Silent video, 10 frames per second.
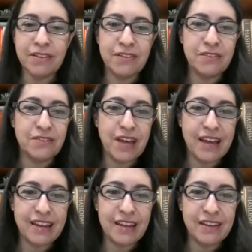to do
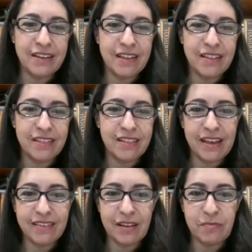that in
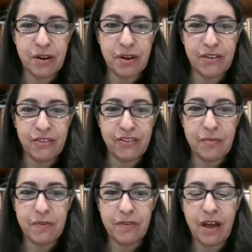thanks and
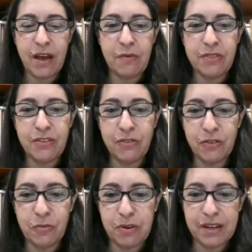partnership with the
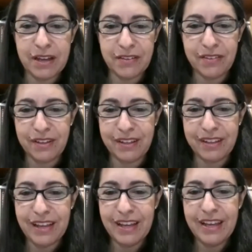Jewish Book
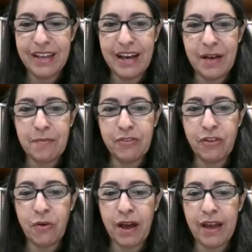Council.
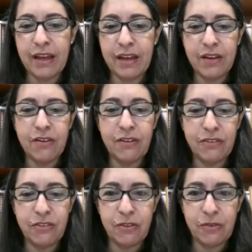So I
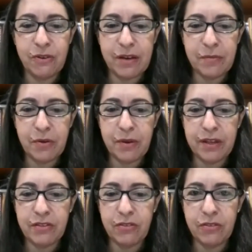encourage you. I'm
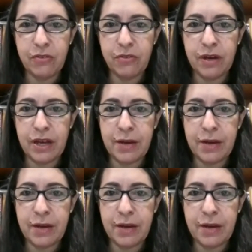going to,